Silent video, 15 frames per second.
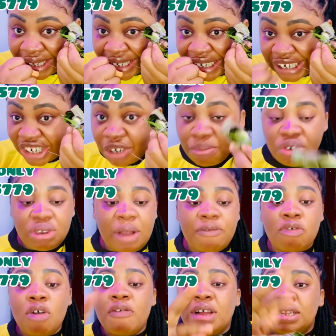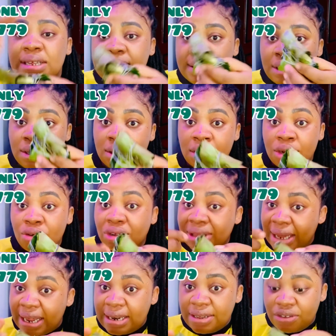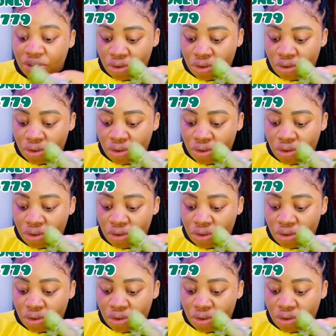assume you have covered it, not like this,